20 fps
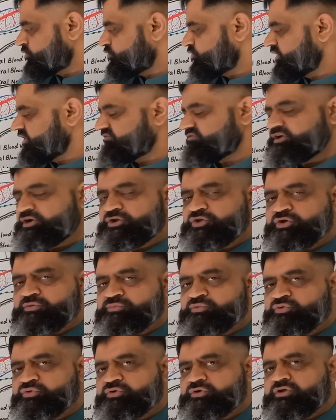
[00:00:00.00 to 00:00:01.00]
through
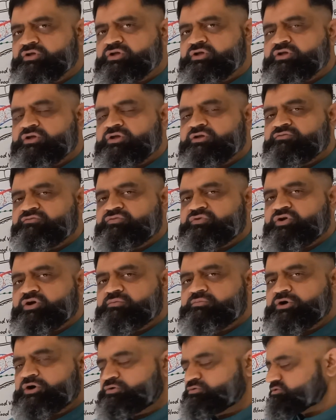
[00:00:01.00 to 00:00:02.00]
nephridiopore
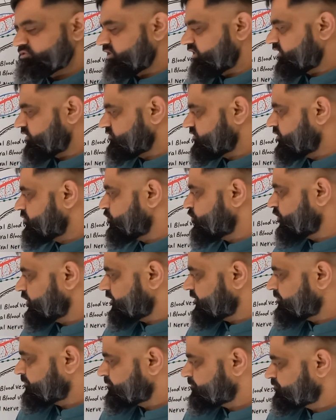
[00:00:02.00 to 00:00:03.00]
from outside of the
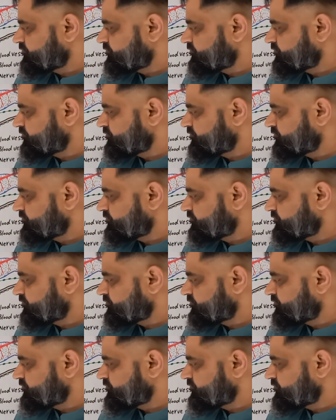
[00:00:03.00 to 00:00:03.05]
body.